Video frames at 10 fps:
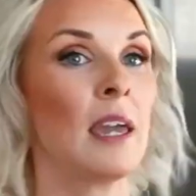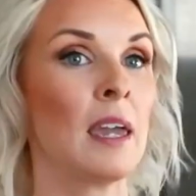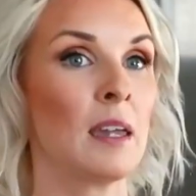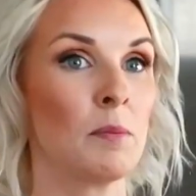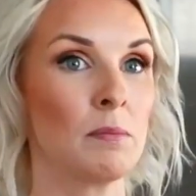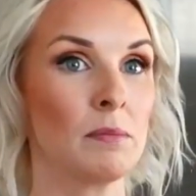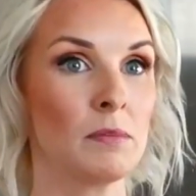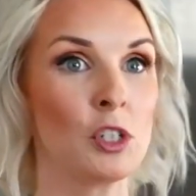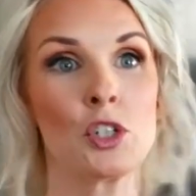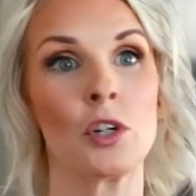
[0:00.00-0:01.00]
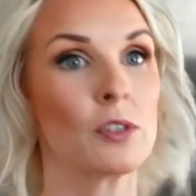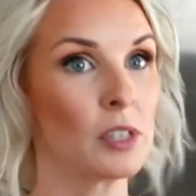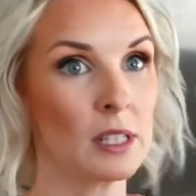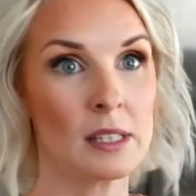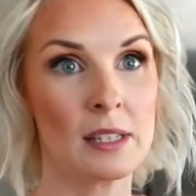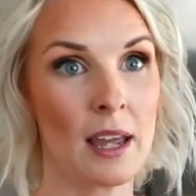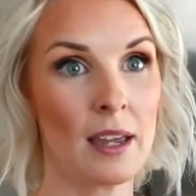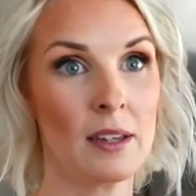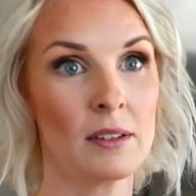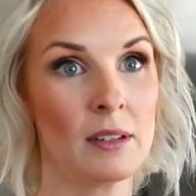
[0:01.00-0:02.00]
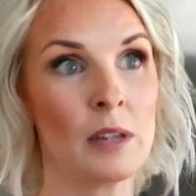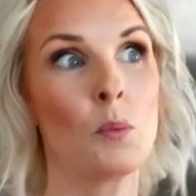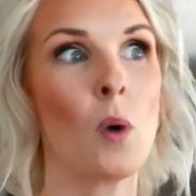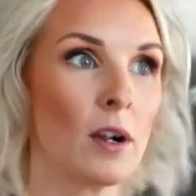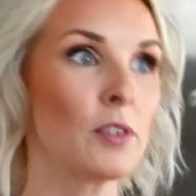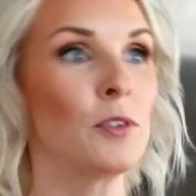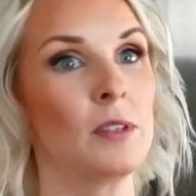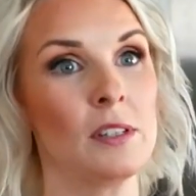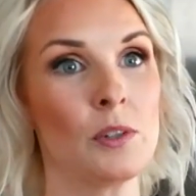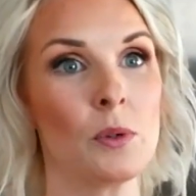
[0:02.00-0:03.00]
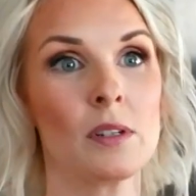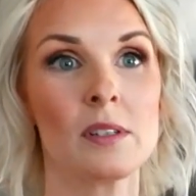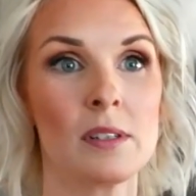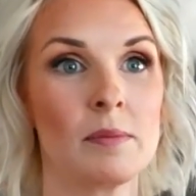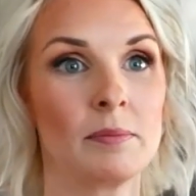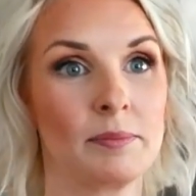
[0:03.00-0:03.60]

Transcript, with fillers: came to church this day and walked through these doors?